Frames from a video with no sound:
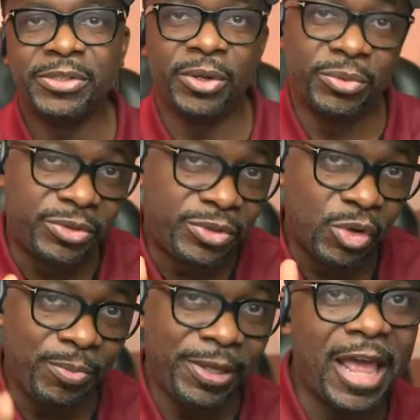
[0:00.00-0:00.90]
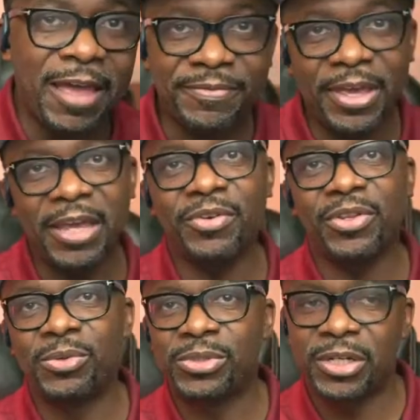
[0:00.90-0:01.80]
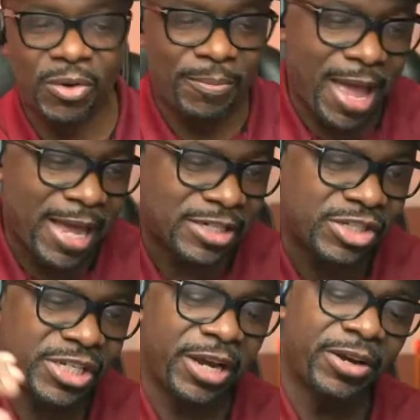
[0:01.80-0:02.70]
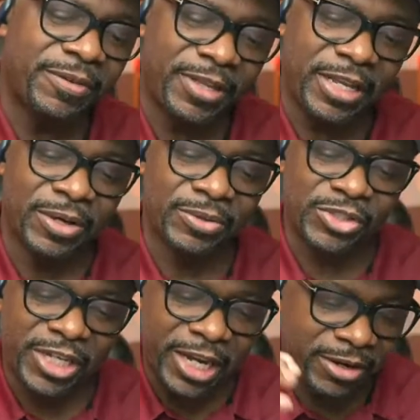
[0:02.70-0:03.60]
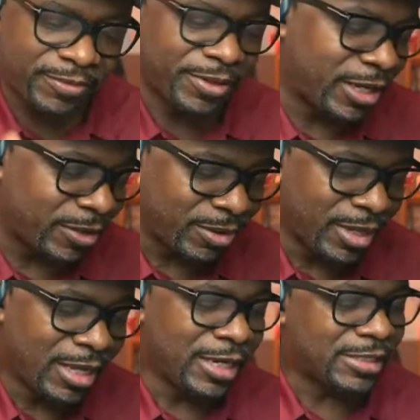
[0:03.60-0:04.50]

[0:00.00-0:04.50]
So do me that favor. Those that don't mind, share the video. Share the video.